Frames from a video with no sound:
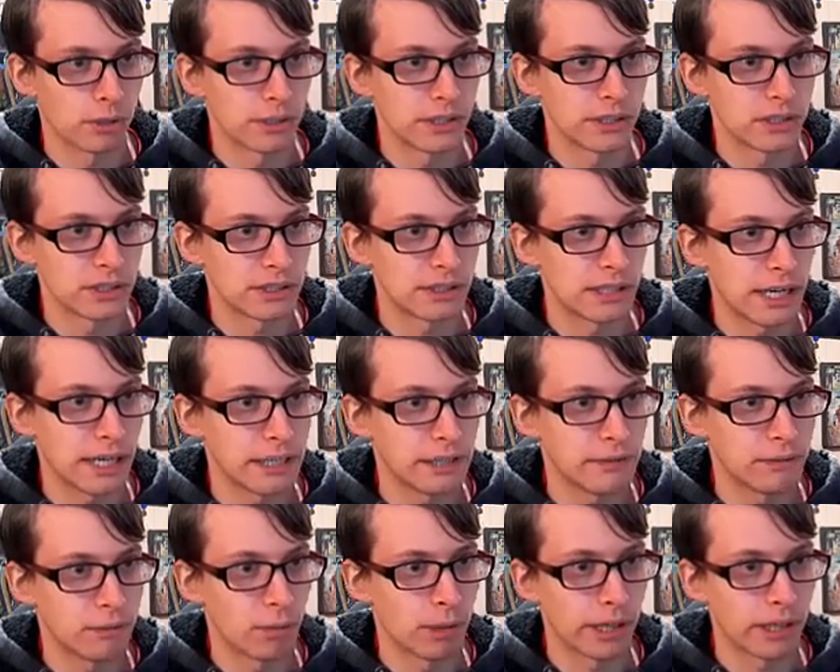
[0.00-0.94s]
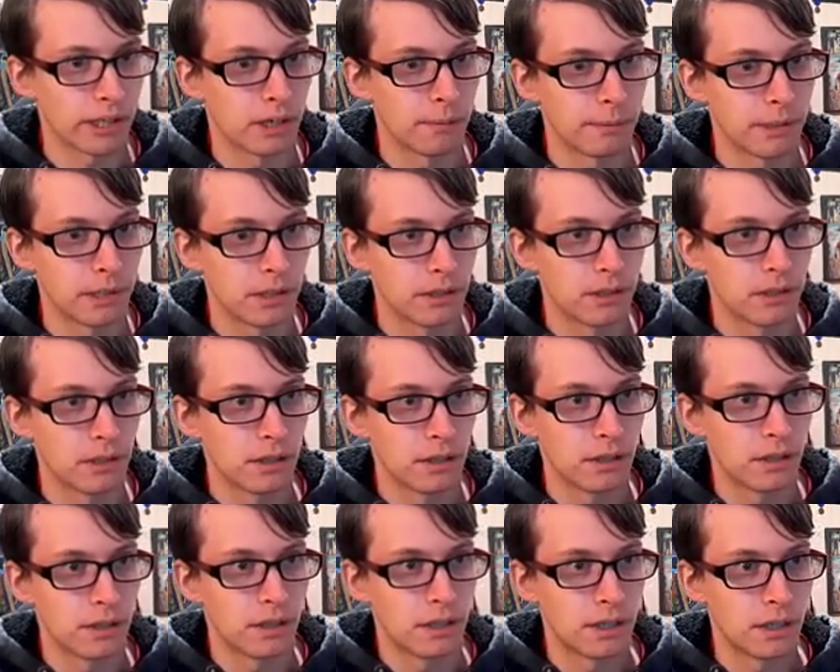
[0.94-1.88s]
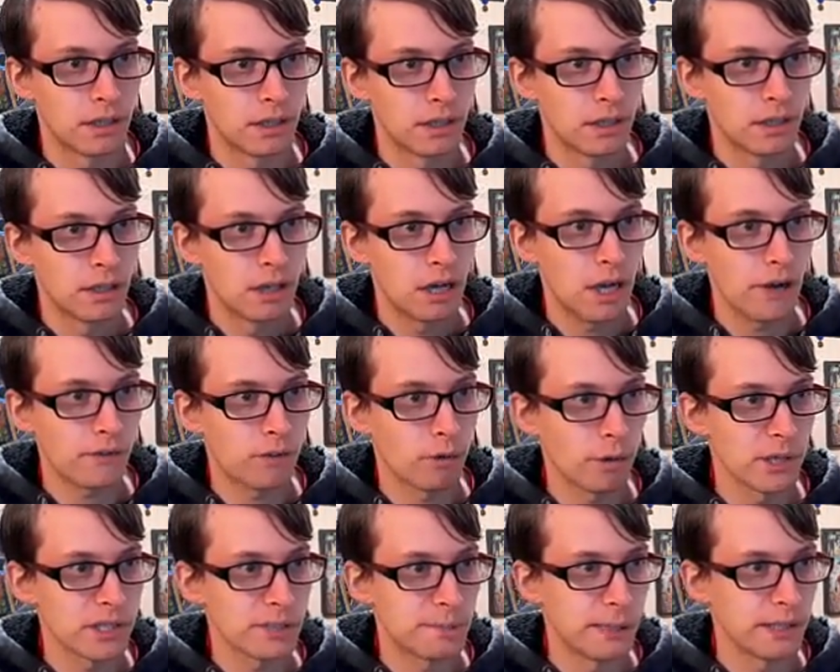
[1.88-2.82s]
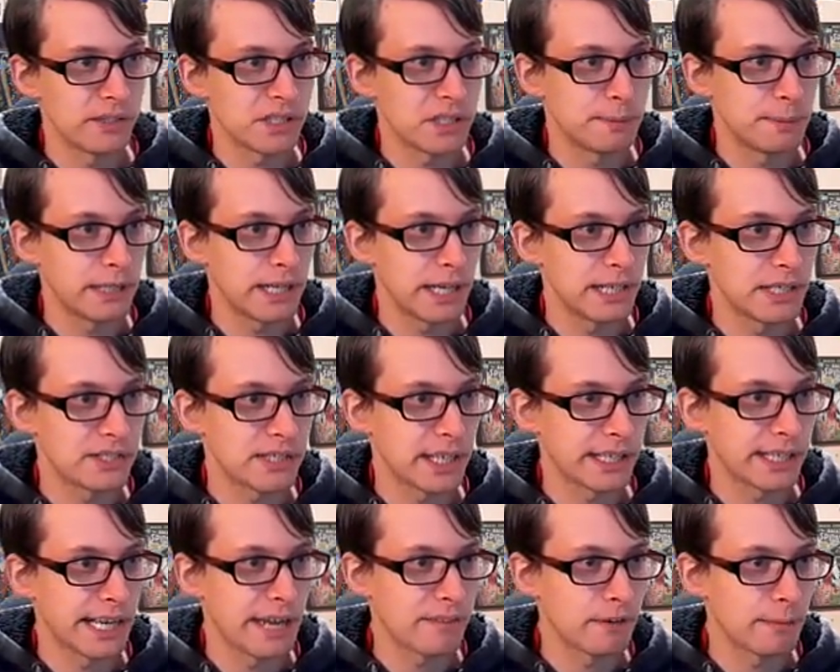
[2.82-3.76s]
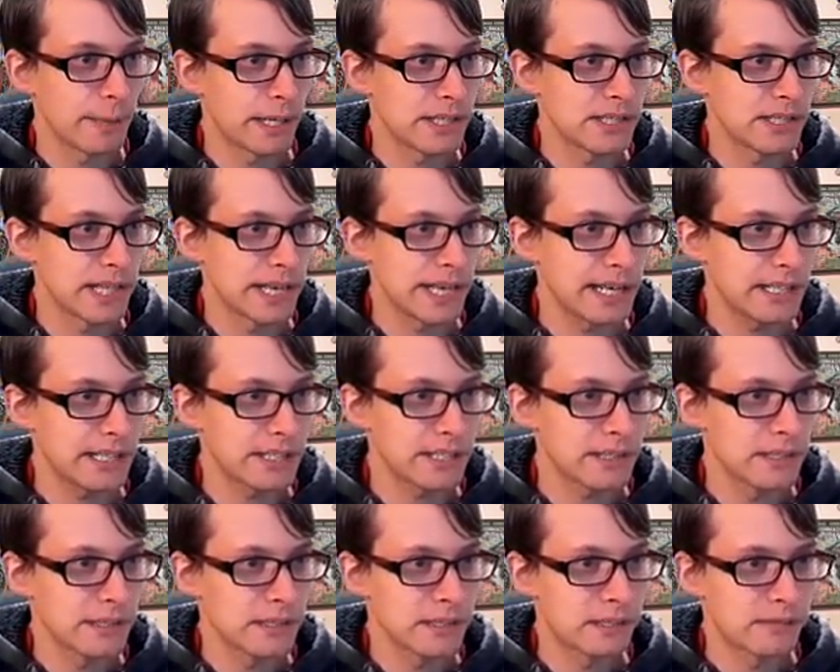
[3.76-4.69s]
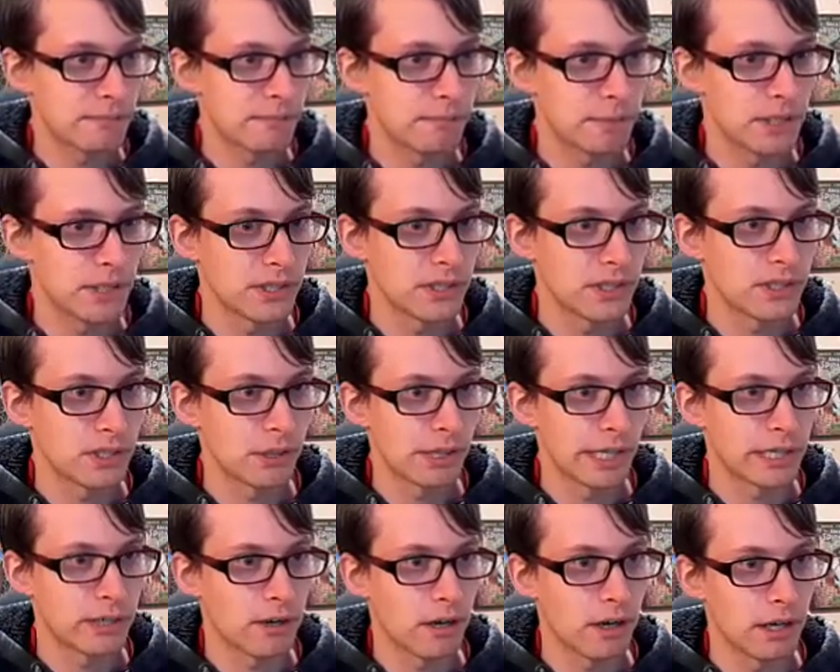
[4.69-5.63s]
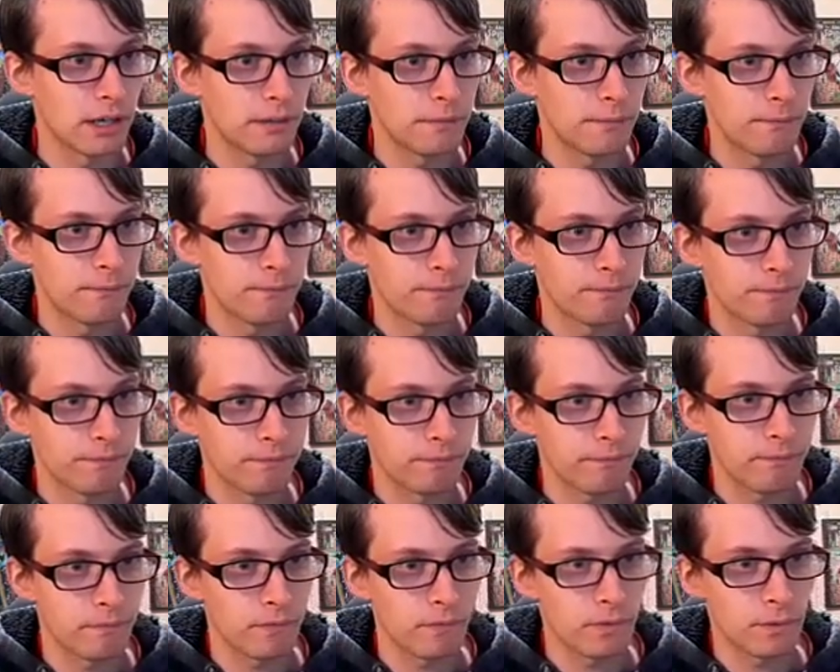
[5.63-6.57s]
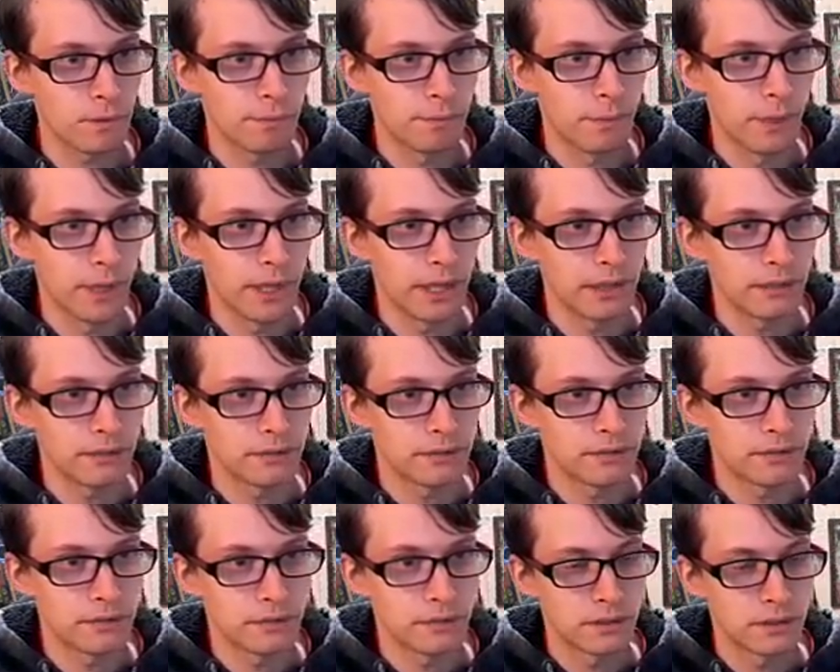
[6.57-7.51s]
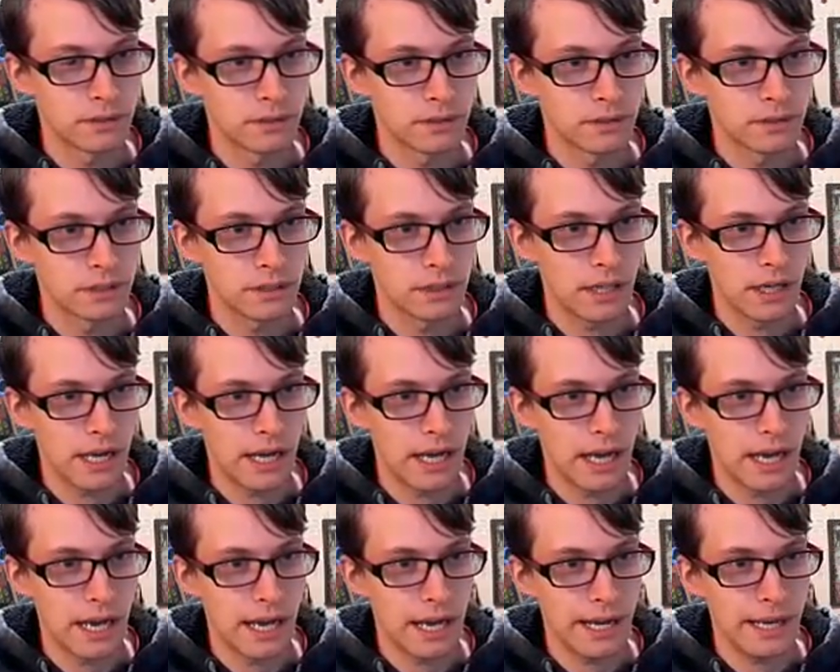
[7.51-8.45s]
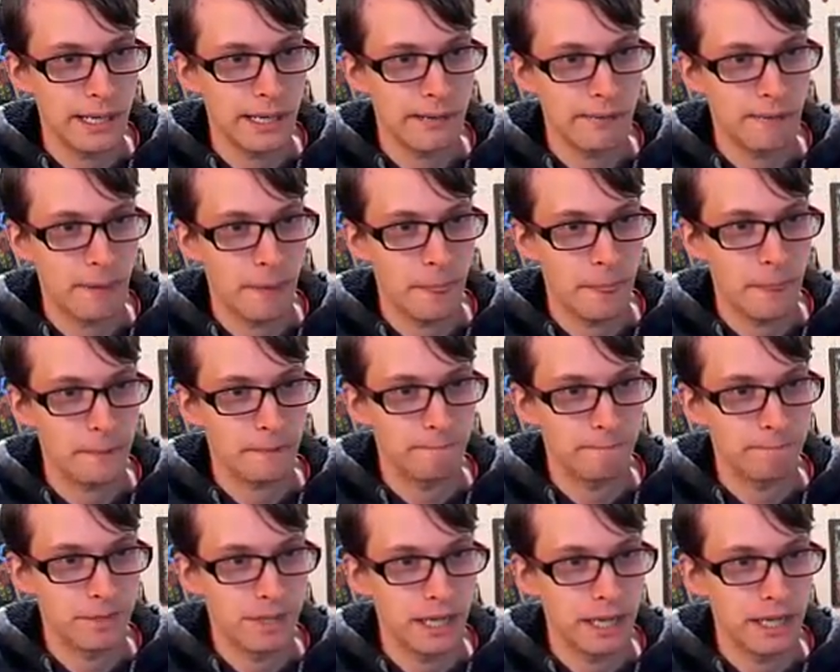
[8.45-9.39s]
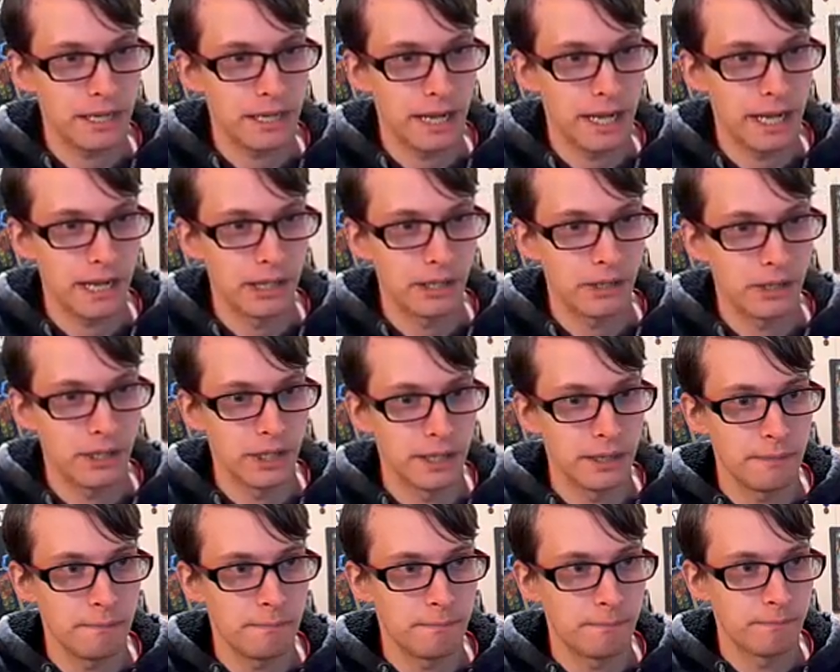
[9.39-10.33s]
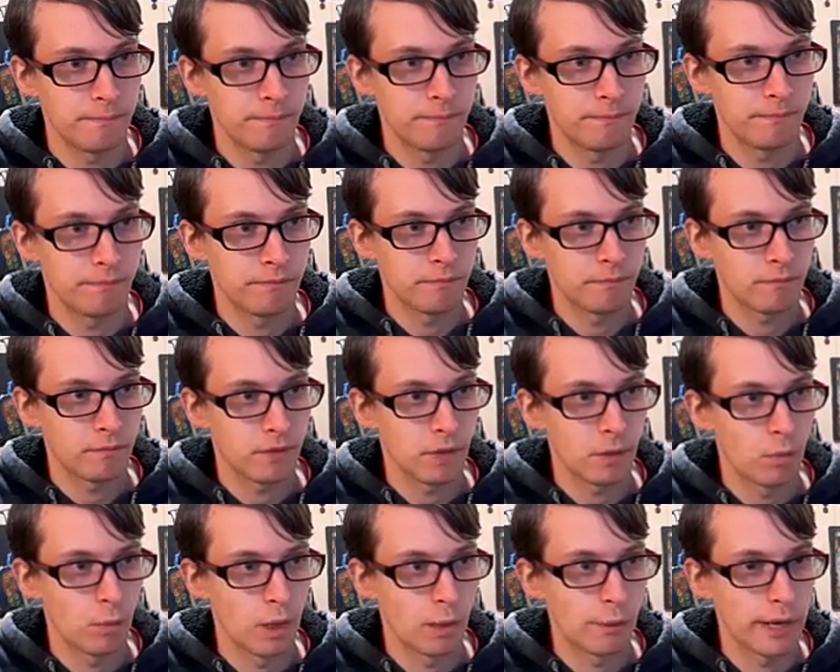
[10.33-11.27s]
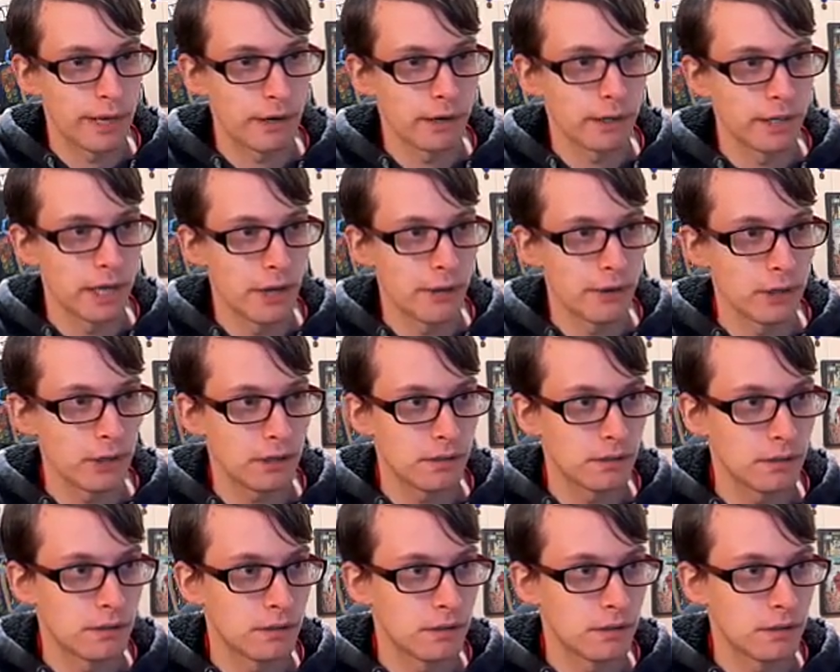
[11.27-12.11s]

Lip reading: and it's not even working on me. Of course, Bentley Speed A is kicking everybody's ass because it's a great car. But I can handle him one way or another.